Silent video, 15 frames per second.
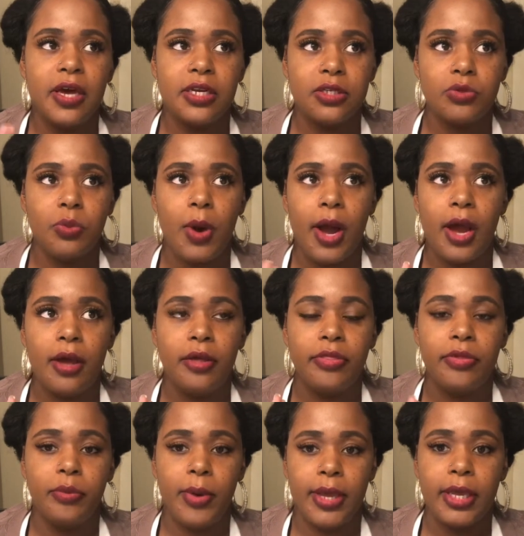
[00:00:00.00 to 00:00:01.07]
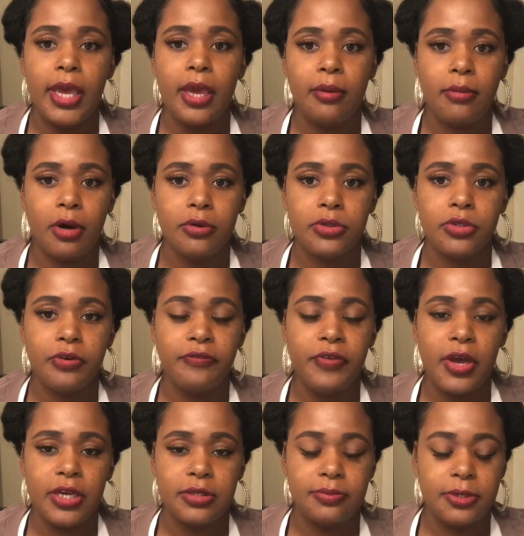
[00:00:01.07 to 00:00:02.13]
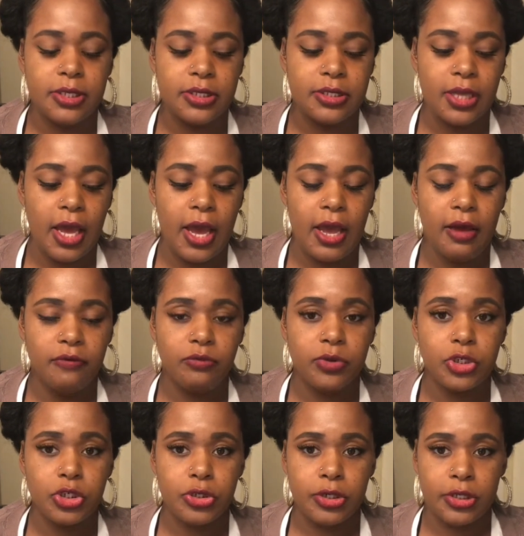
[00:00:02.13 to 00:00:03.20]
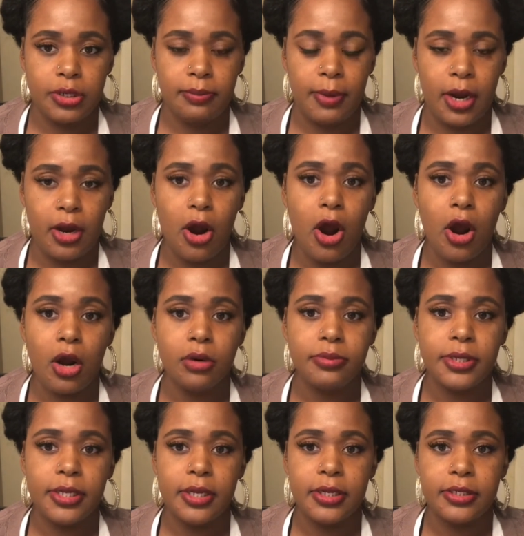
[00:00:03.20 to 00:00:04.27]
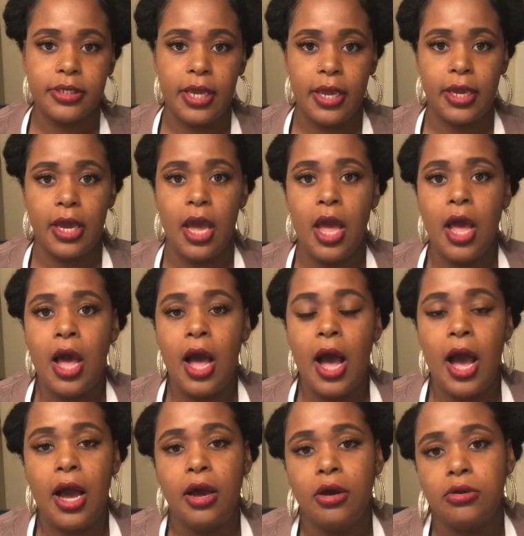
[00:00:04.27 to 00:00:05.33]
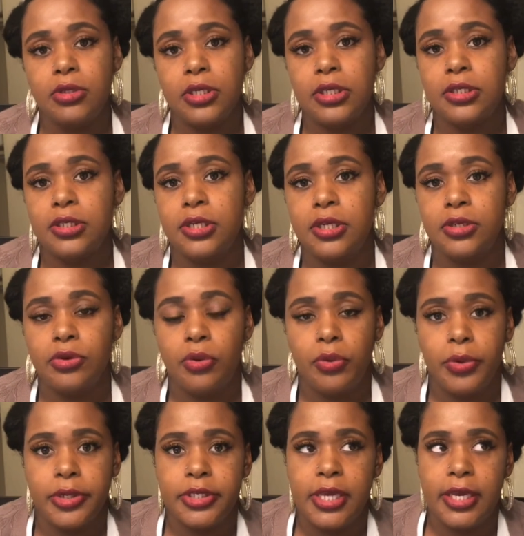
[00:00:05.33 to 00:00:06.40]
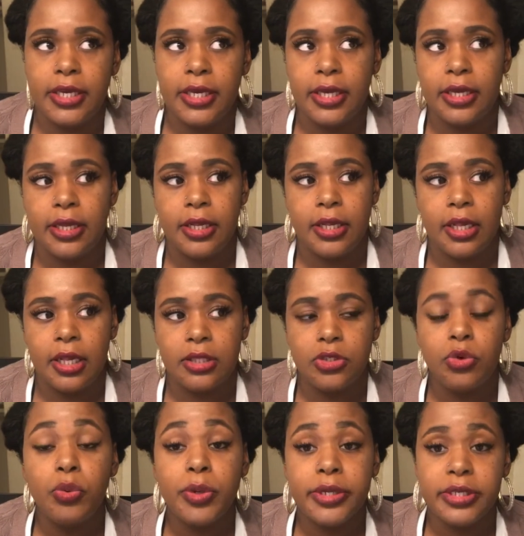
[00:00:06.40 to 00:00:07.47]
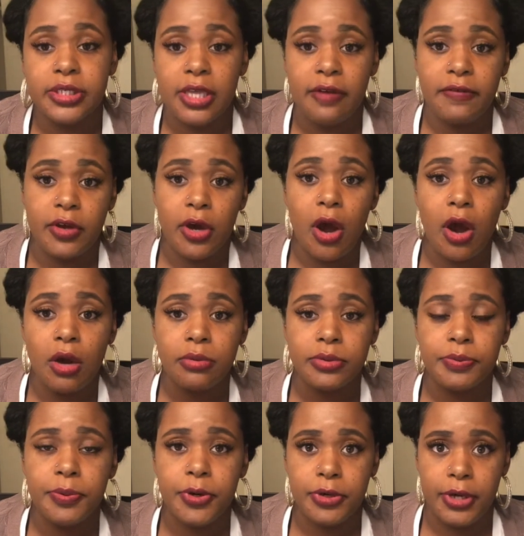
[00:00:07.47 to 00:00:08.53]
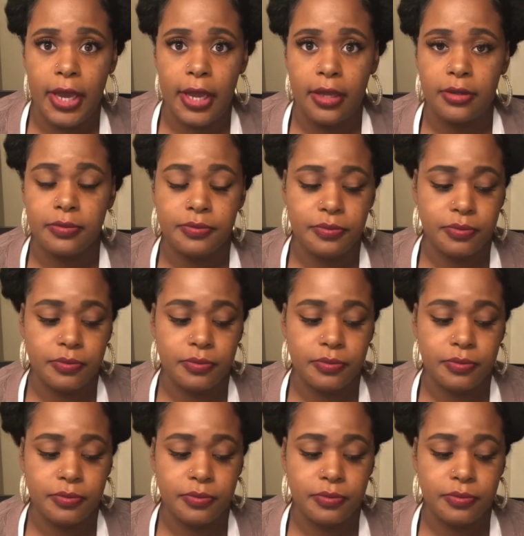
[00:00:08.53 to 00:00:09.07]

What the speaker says: that is why the weight came off so fast, because I have restricted my carb intake. I only intend on taking 27 carbs per day.